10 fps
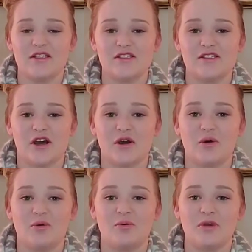
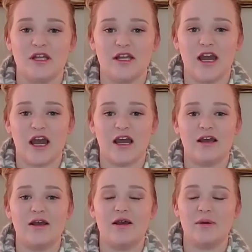So we
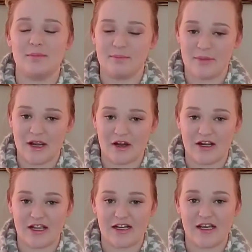got
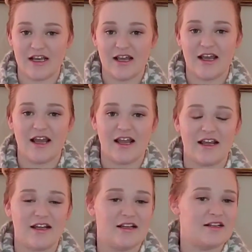married
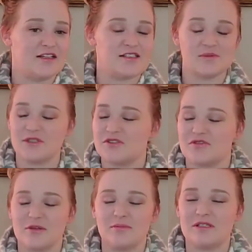and the switch
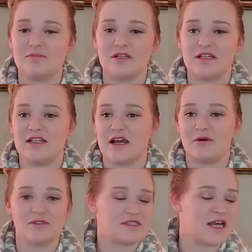flipped in me and
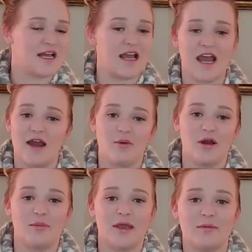I was like, I
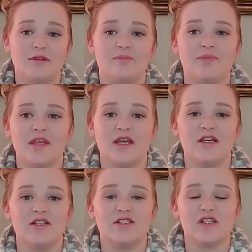want a baby.
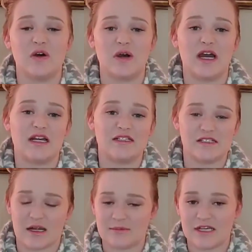So I
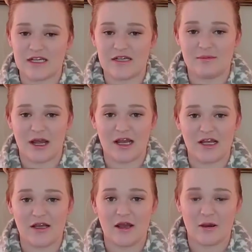stopped taking
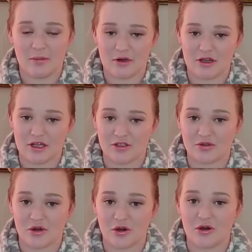my birth
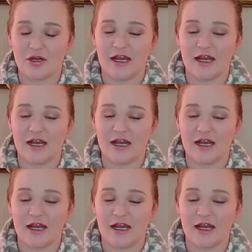control.